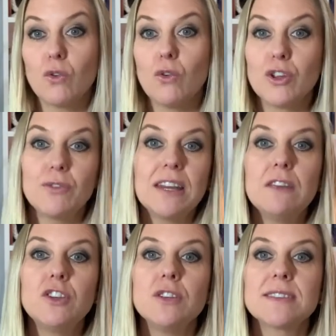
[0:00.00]
or you could
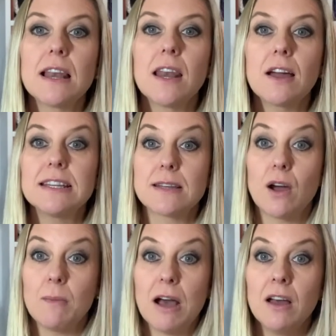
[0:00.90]
even use a light
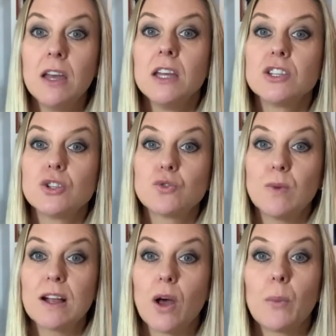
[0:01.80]
timer to
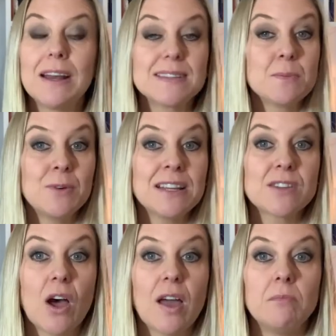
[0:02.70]
trigger when it's morning
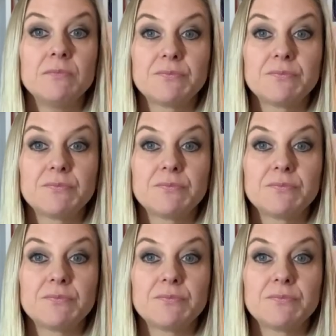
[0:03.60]
time.